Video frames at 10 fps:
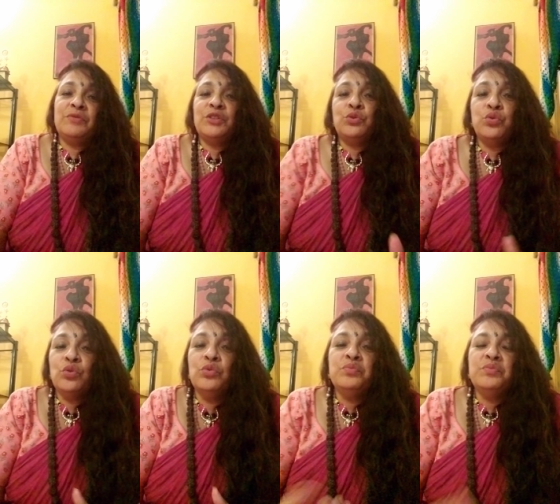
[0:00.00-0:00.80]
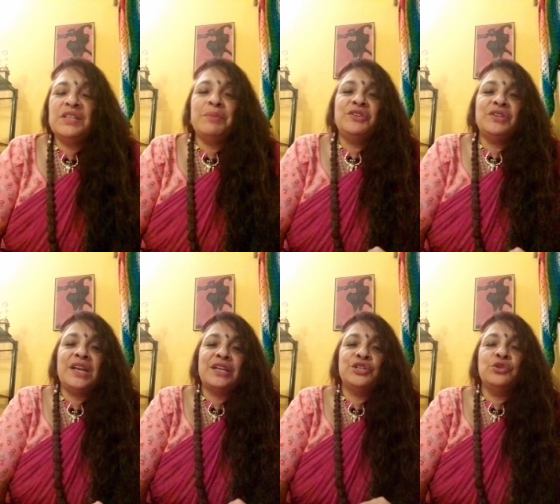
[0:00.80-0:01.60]
with whom some
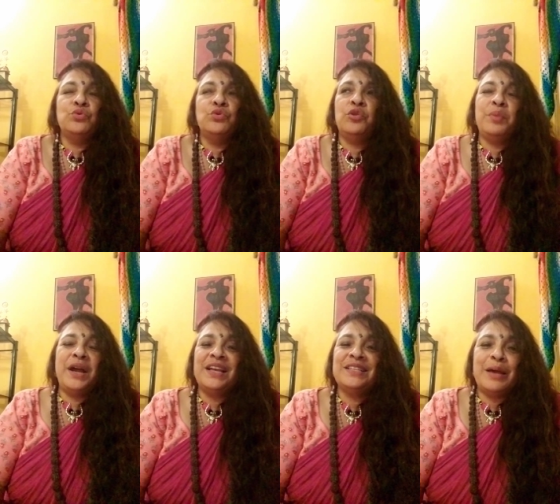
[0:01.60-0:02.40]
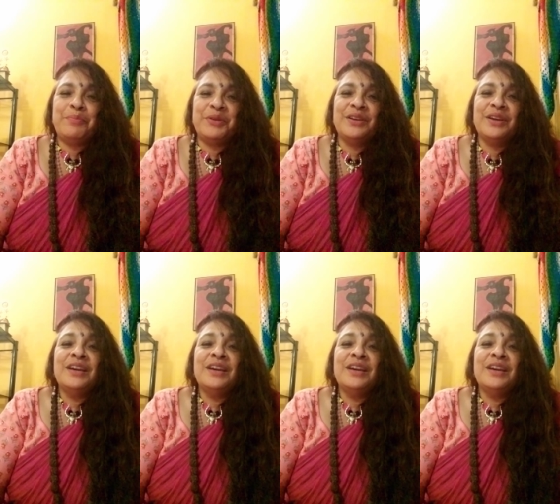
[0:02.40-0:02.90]
interaction, good or bad, has happened.